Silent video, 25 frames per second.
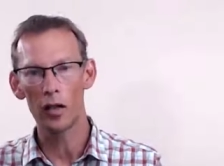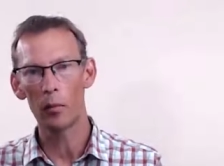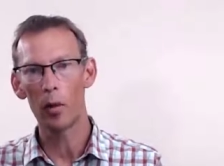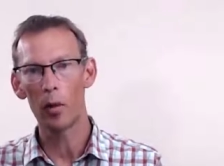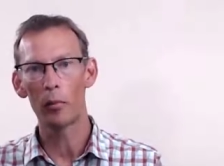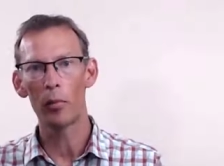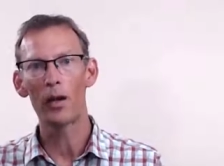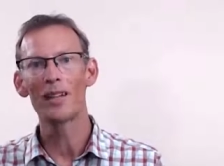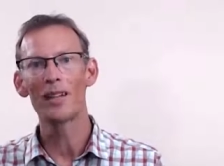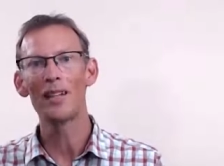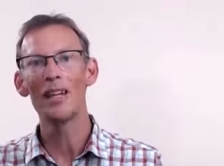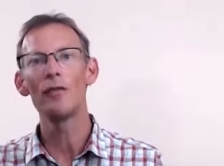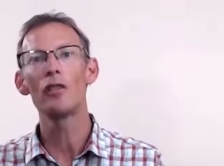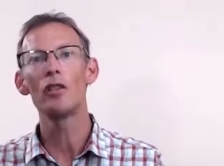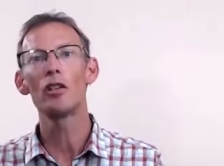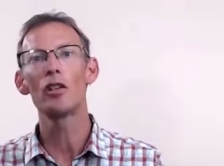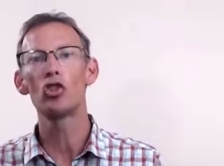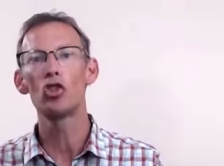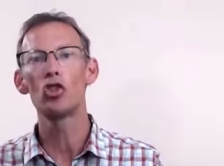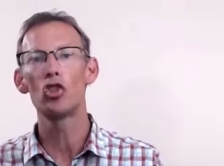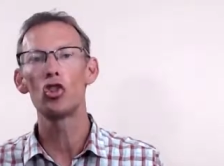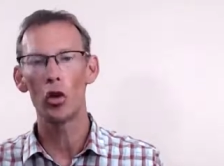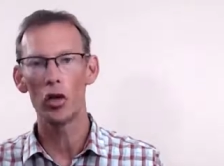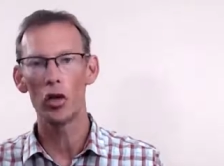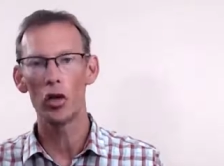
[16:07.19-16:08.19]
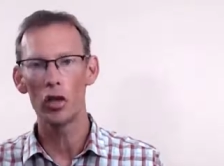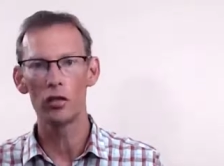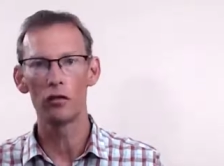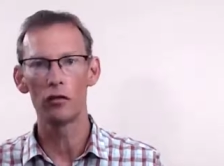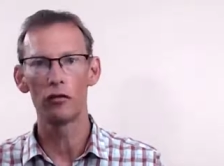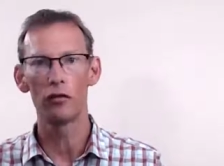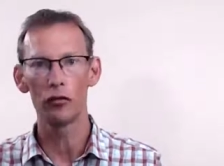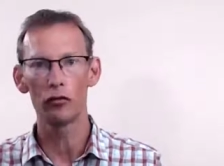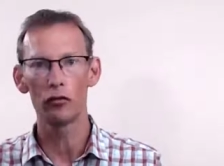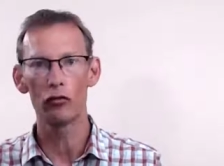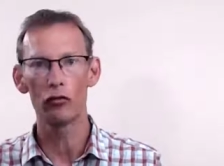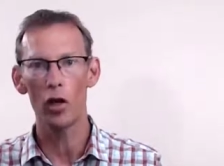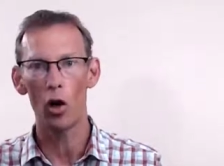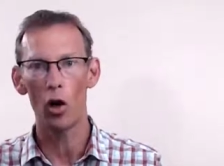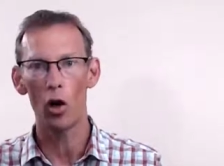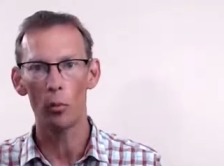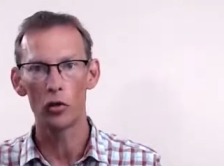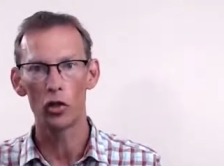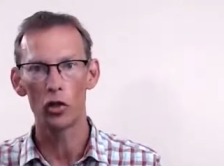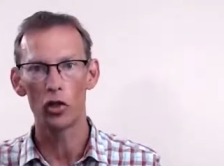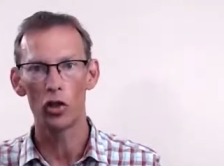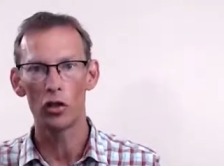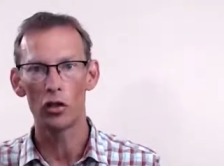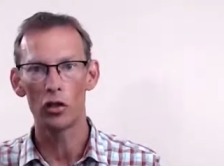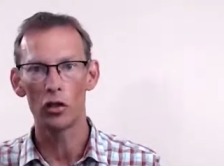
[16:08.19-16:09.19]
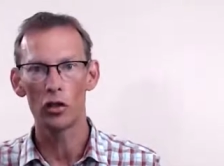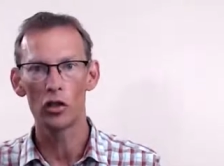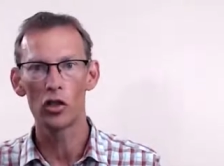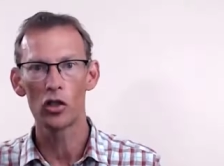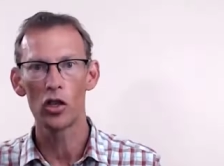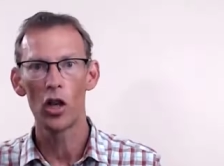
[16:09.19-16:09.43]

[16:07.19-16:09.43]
But by giving a choice of three options,